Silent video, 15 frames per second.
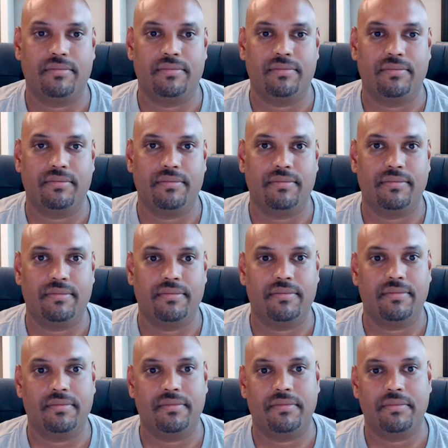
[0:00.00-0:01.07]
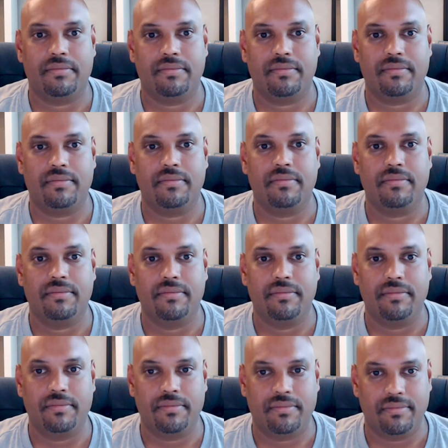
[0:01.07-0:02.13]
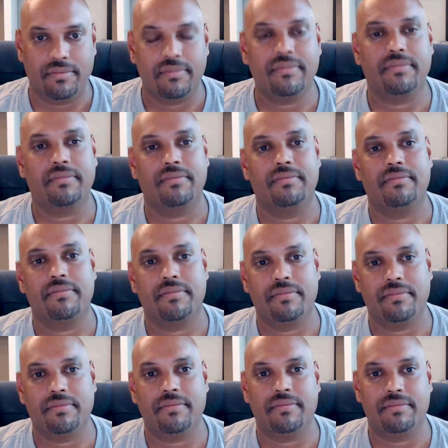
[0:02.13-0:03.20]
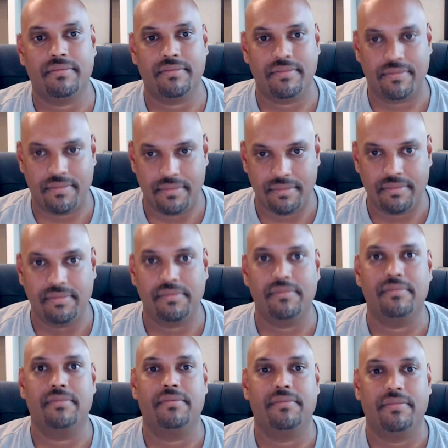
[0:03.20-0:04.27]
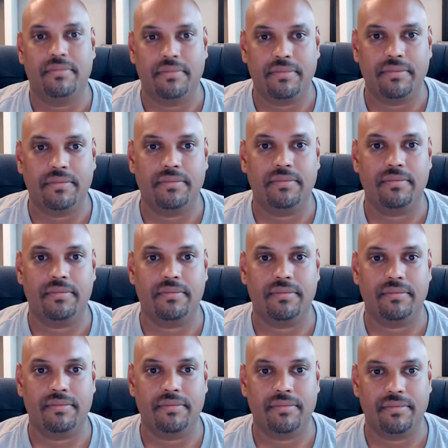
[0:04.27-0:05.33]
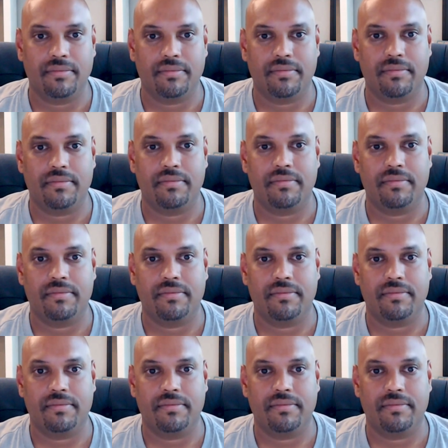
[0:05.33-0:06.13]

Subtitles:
(not speaking)